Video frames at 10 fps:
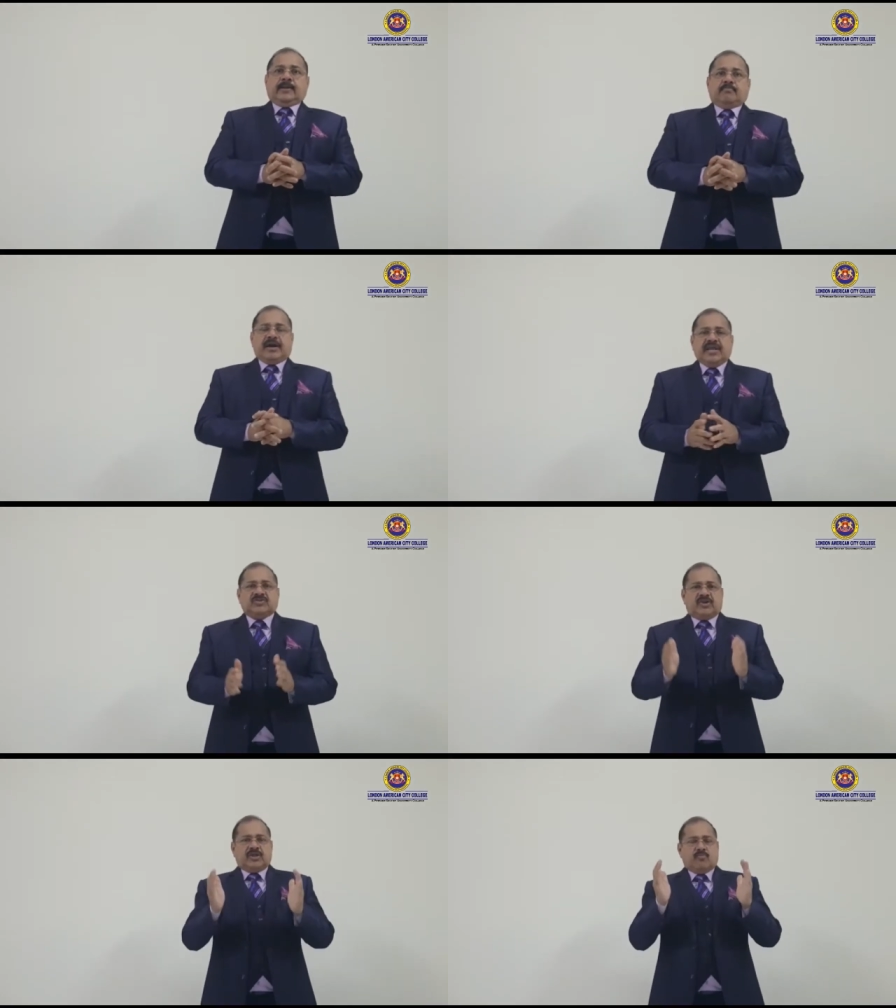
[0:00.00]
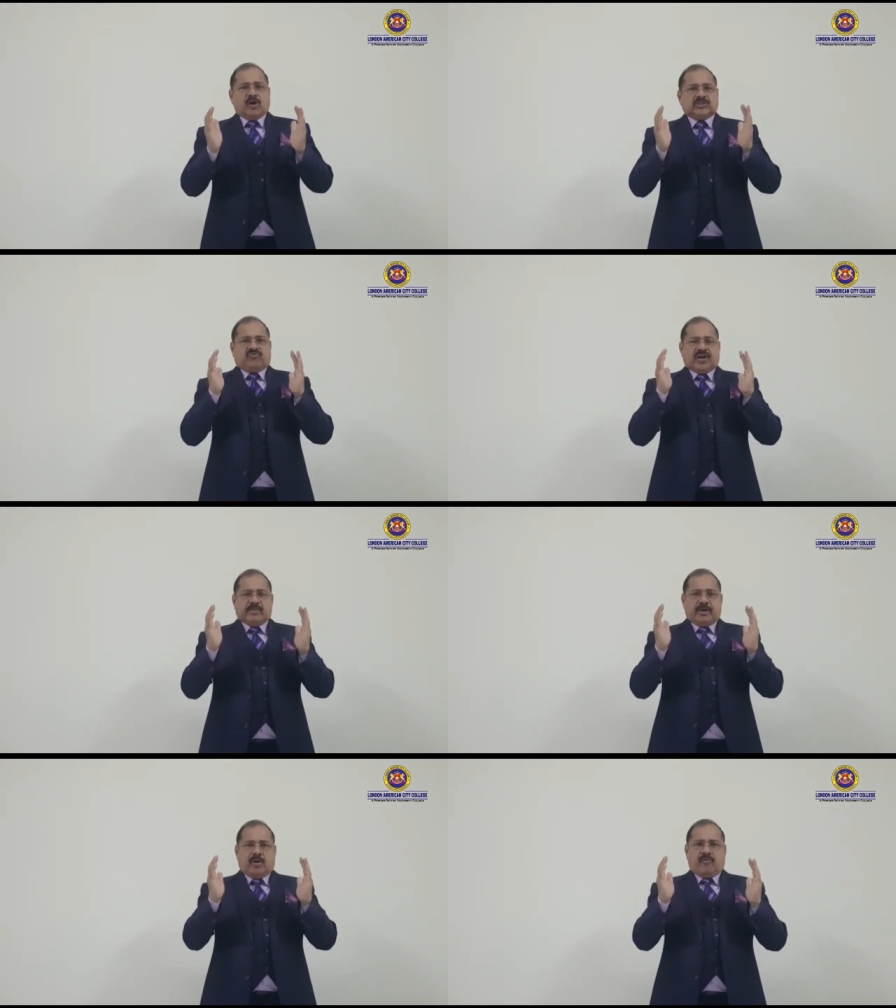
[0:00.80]
Money is one of the most
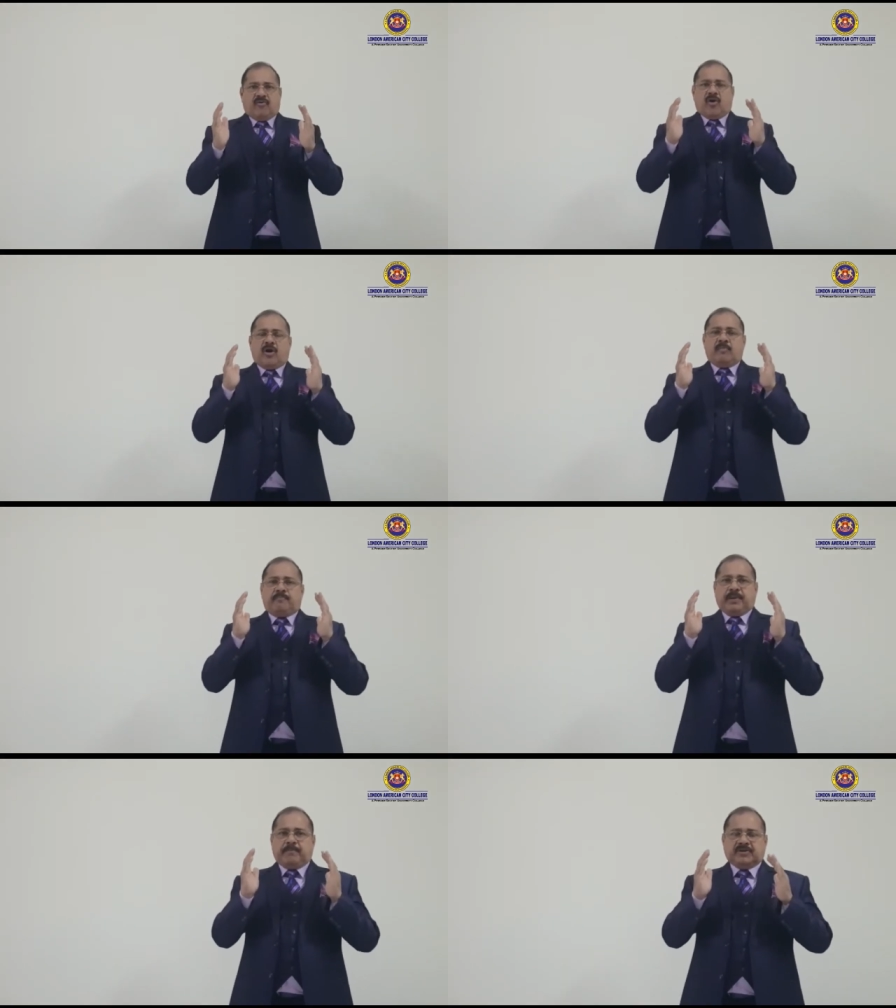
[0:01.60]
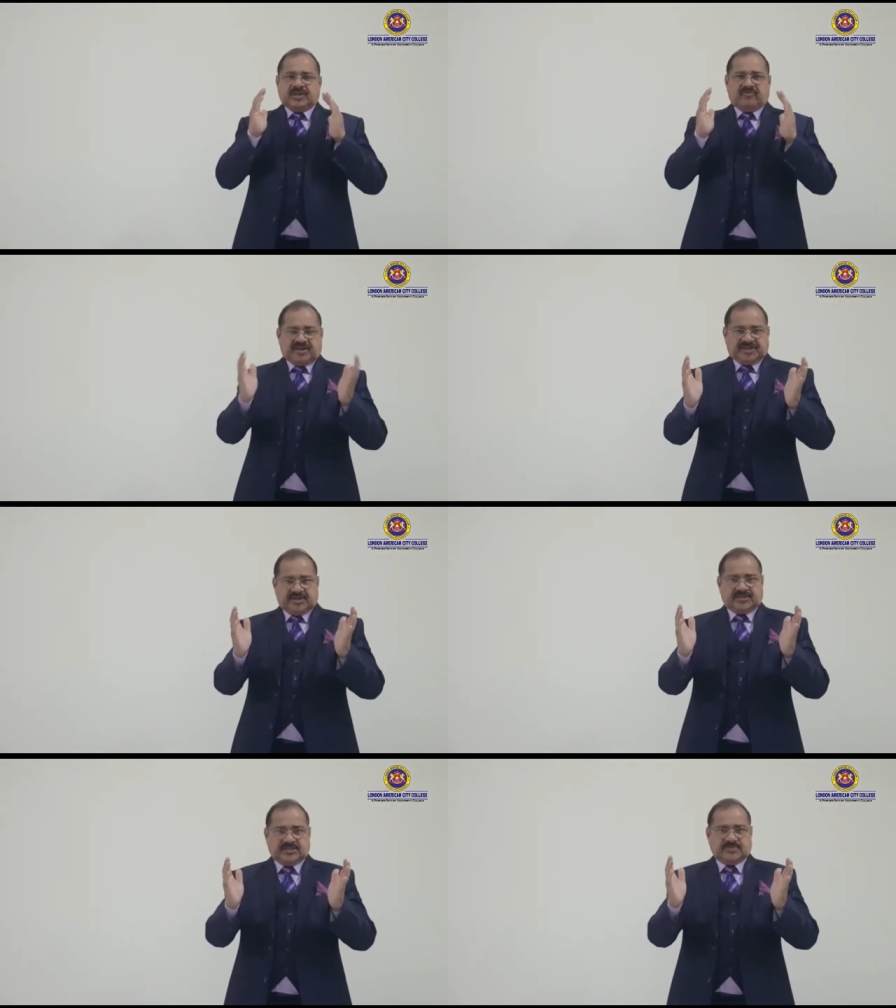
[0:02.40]
fundamental of all people's
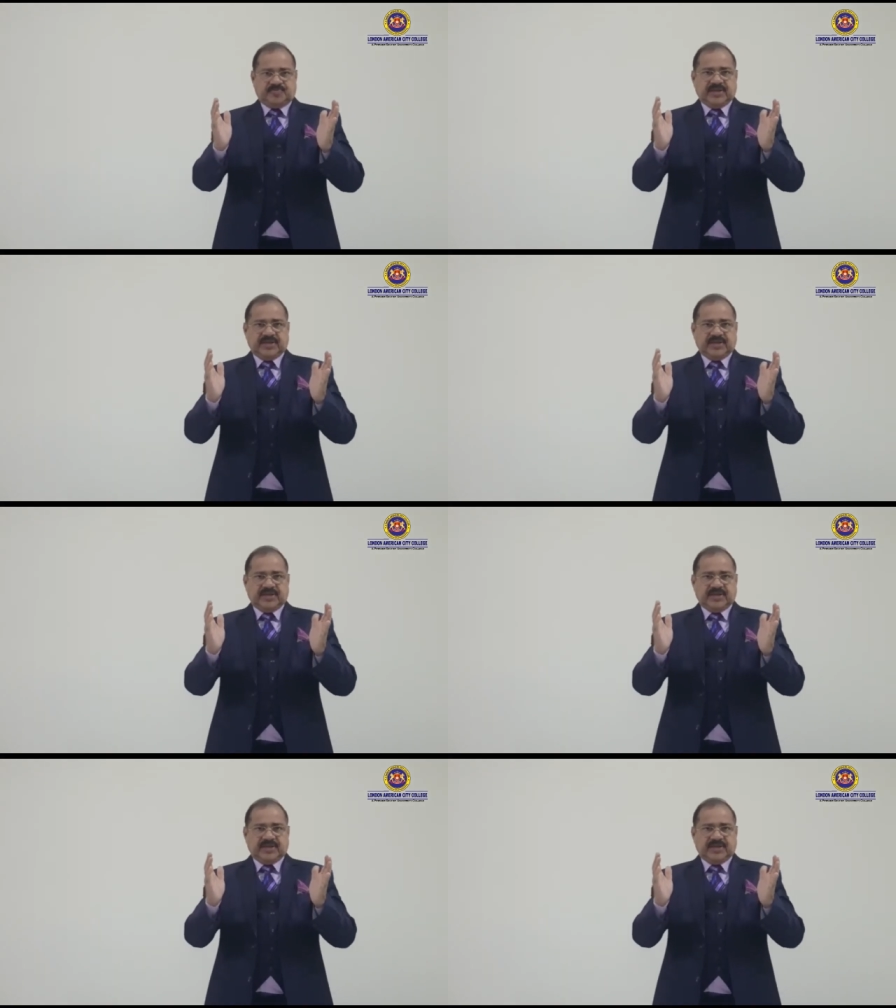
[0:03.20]
inventions.